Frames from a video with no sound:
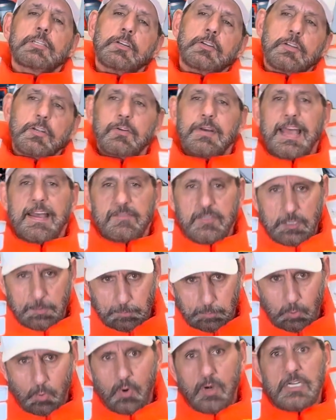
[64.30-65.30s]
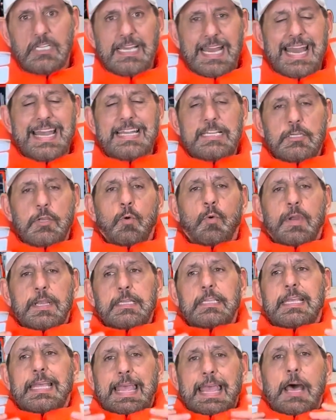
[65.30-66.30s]
you do have support and it's going
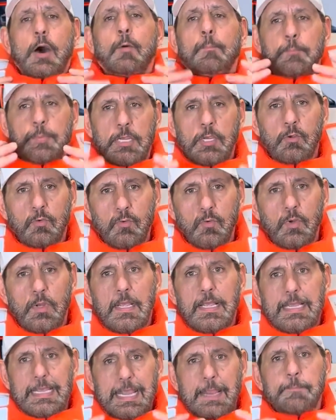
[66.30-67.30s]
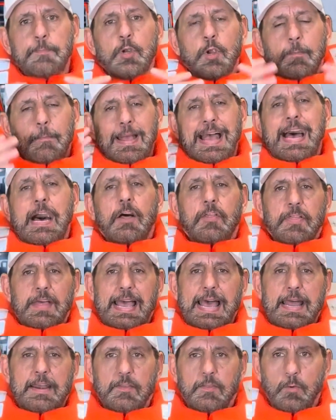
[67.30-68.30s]
to help you keep your mouth
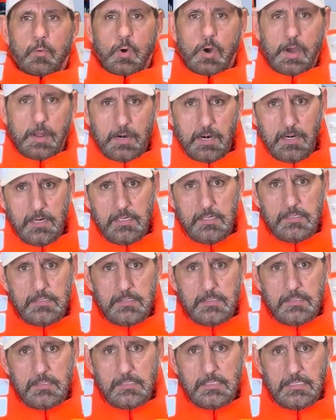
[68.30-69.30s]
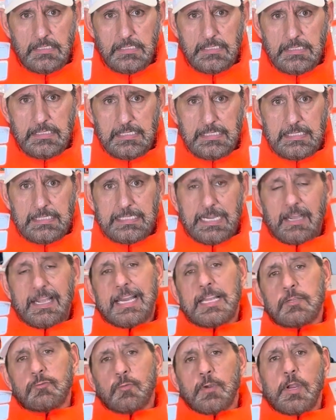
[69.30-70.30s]
out of the water. Now, it
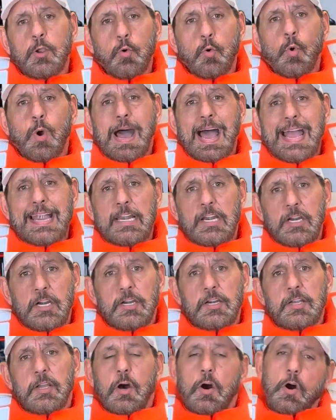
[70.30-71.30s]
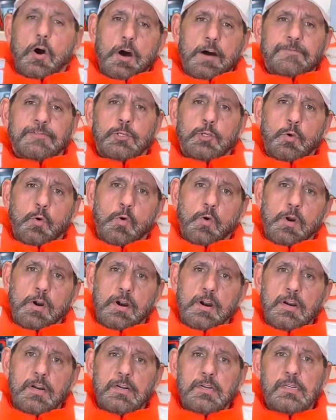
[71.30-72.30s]
is required offshore,